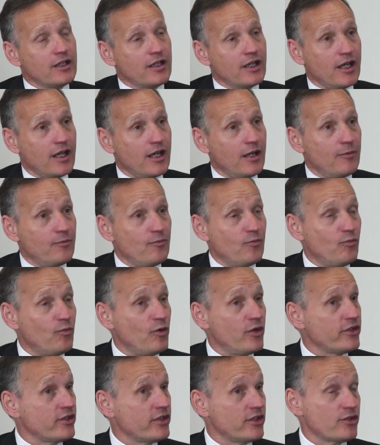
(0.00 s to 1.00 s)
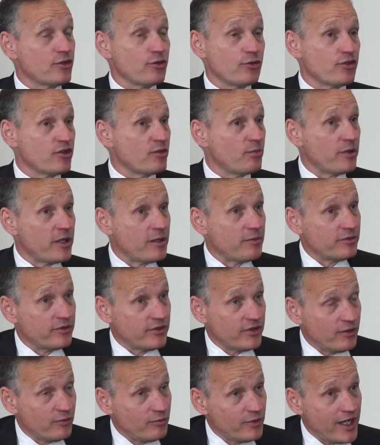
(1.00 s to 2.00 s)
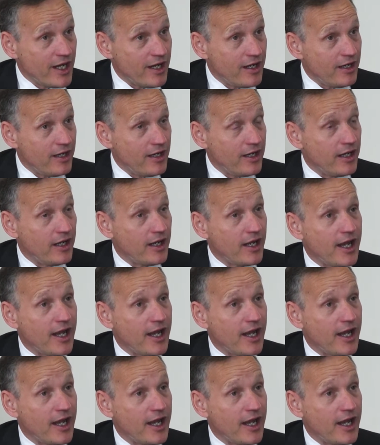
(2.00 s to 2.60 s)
What are the sorts of people that we hire?